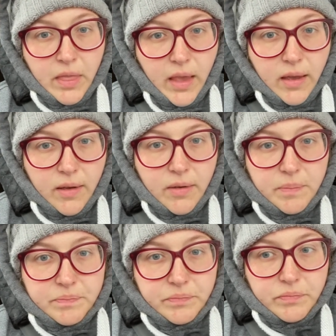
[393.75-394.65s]

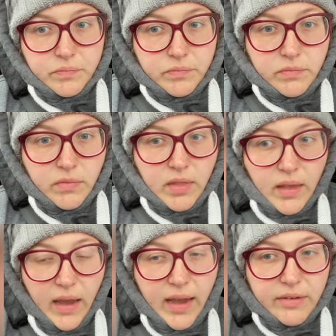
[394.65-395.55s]

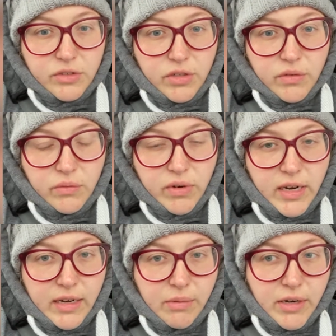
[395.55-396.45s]
And
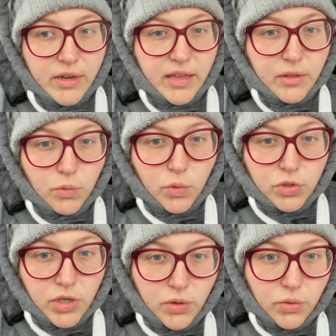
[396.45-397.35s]
really, when you're in the
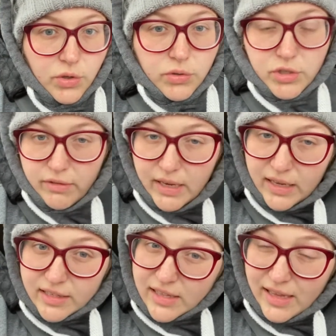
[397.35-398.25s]
water, all you're doing
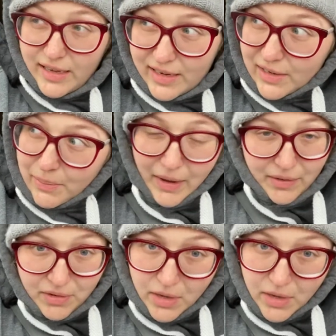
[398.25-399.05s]
is thinking about